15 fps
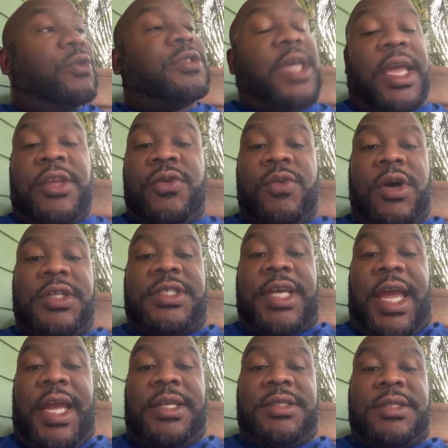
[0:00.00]
say you want
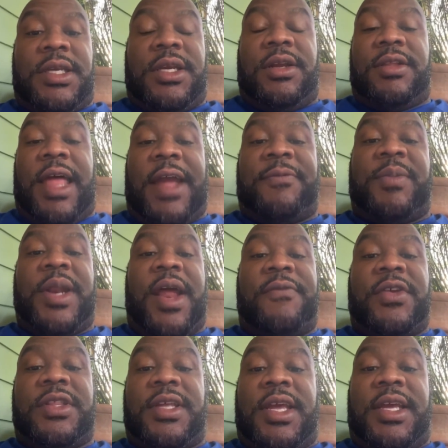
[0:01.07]
changes in your life, but
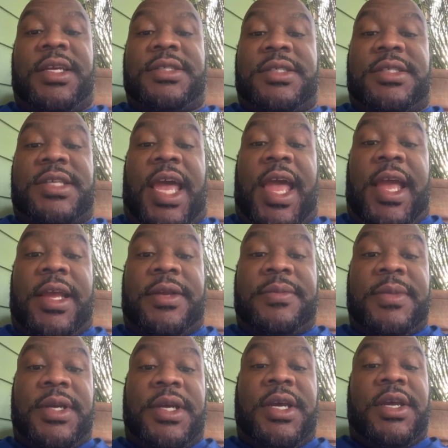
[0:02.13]
everything is the same.
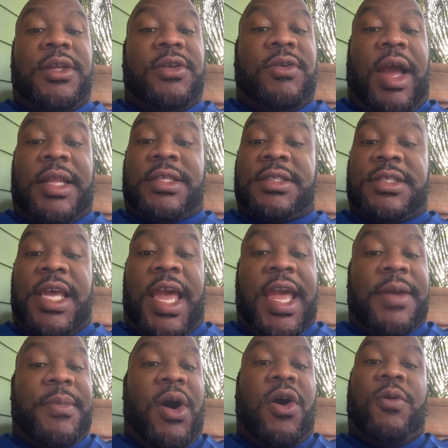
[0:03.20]
You got the
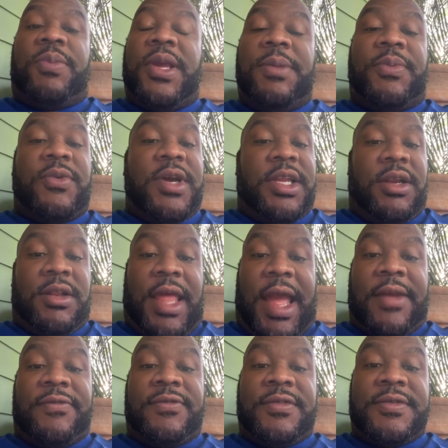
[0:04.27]
same old people in your
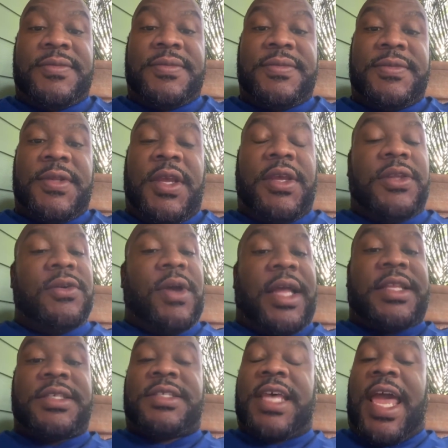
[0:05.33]
life. You
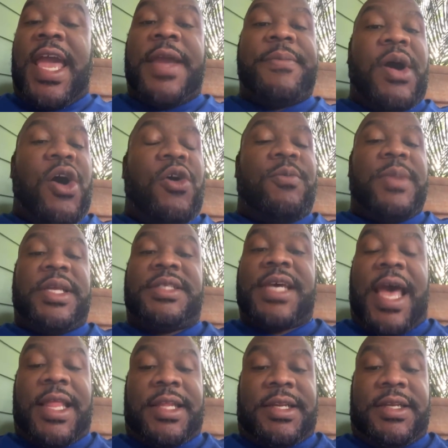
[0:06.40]
got the same old
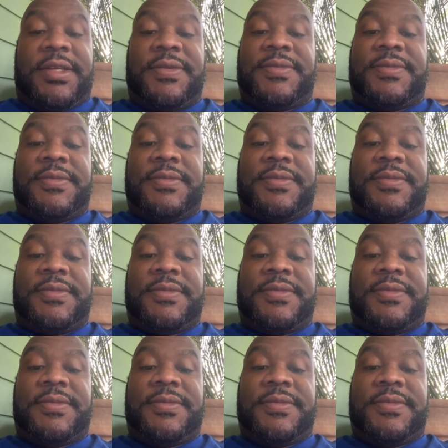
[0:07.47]
mentality.